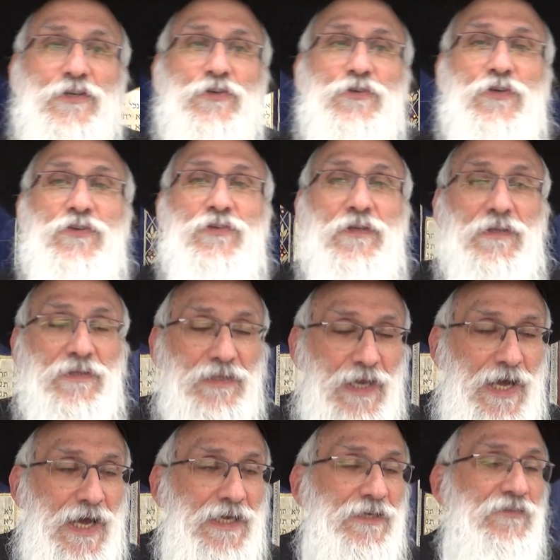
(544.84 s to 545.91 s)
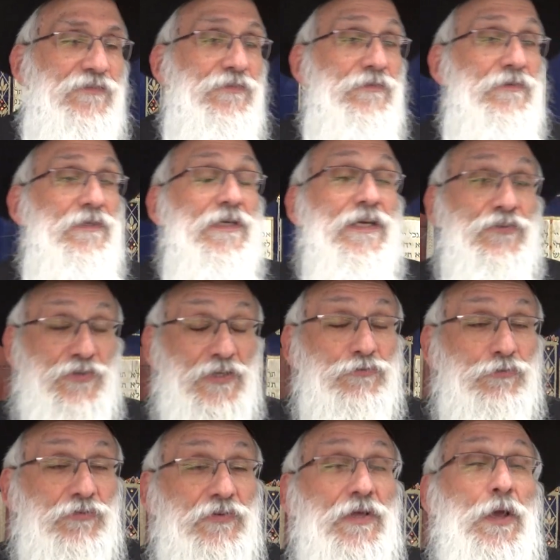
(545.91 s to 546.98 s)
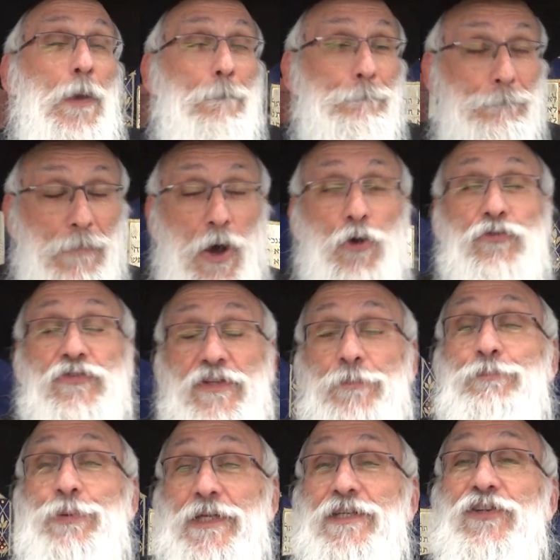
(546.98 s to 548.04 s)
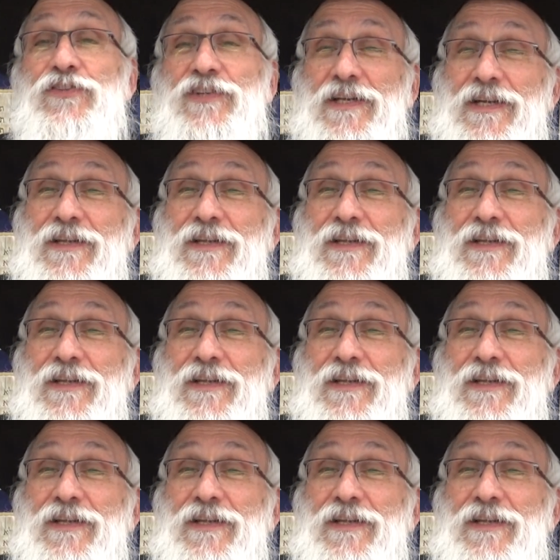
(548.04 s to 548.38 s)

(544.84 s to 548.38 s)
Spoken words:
There's a lot of, it's interesting, most opinions in